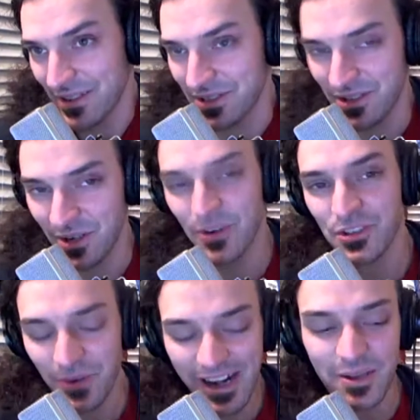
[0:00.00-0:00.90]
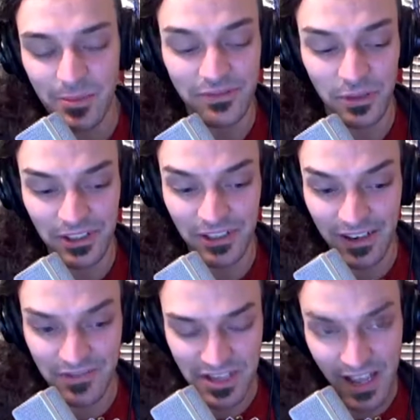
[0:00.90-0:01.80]
radio, commercial radio. Before you
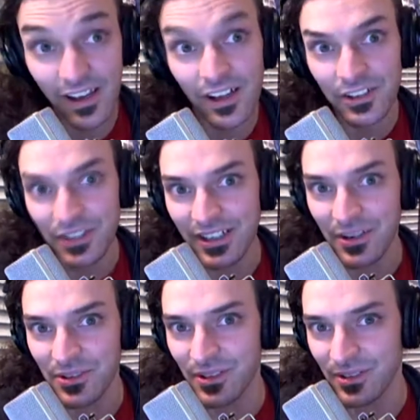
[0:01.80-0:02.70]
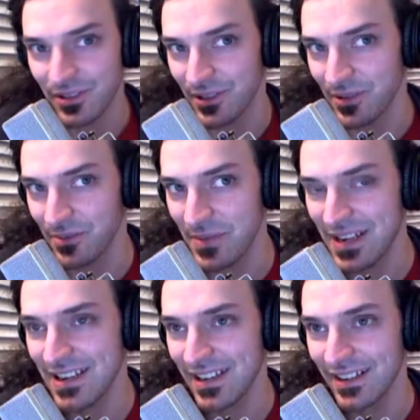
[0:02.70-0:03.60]
kind of say, oh, you know, your your
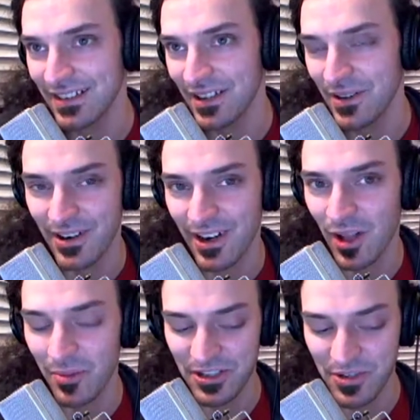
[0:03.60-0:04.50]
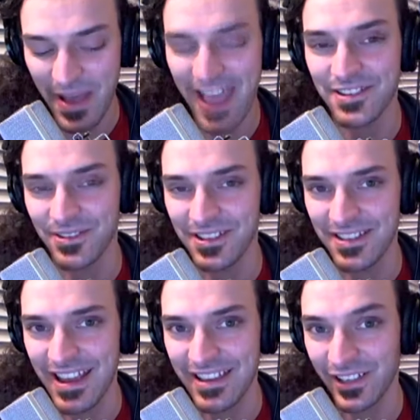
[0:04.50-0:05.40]
media, you know, they're all a bunch of bastards and
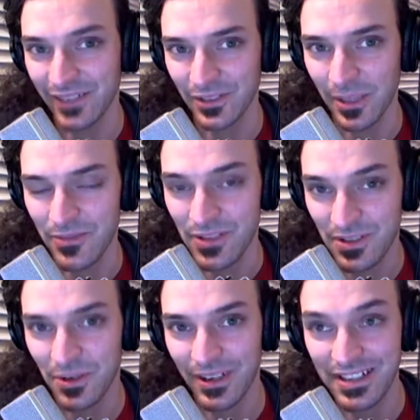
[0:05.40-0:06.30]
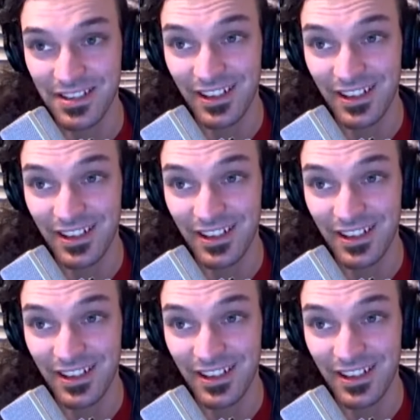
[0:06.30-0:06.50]
they cover up the stories.